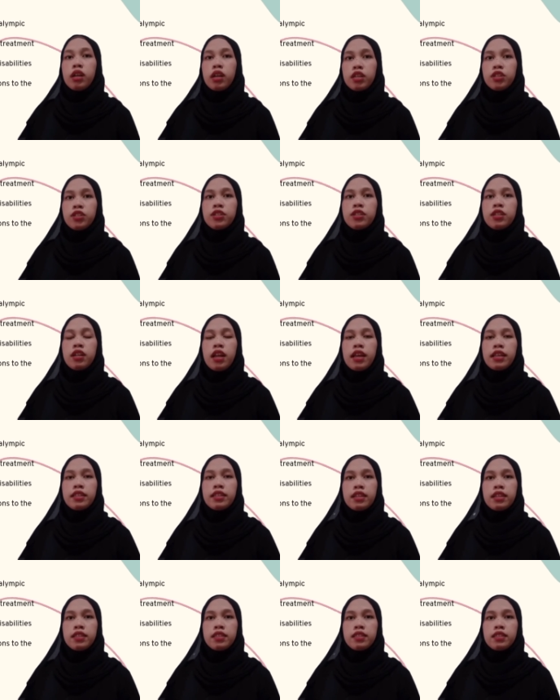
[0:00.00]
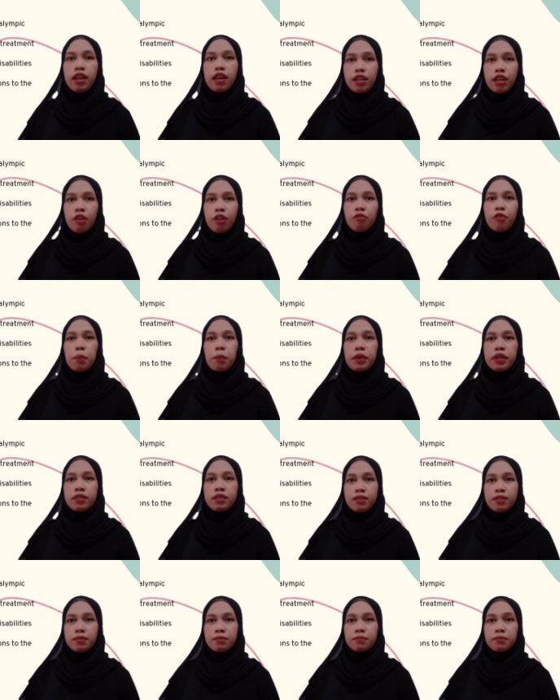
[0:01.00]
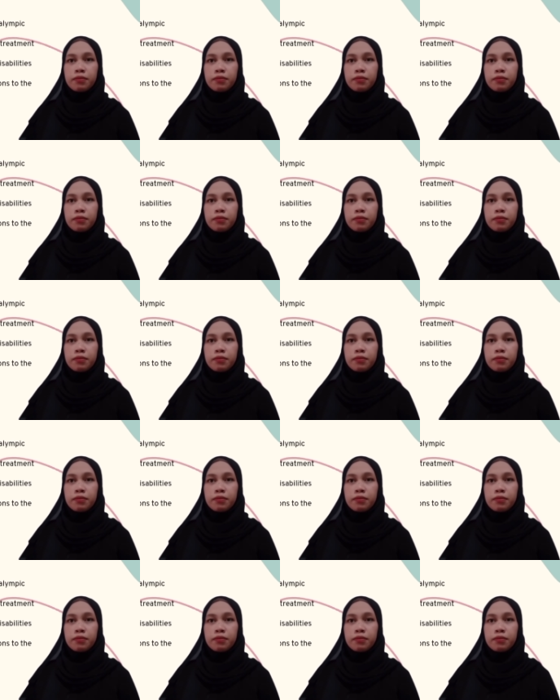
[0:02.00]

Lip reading: national athletes and their families.